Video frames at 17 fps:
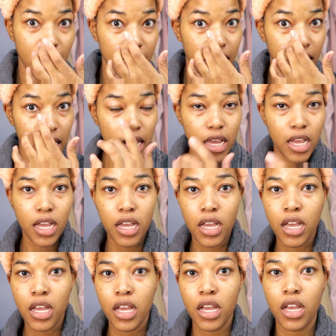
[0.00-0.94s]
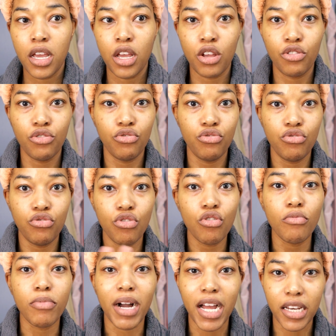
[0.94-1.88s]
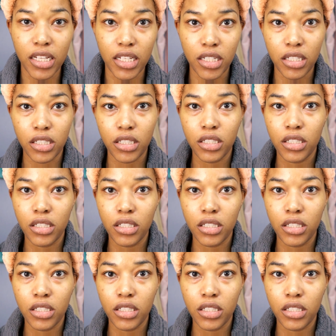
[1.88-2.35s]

letting nobody,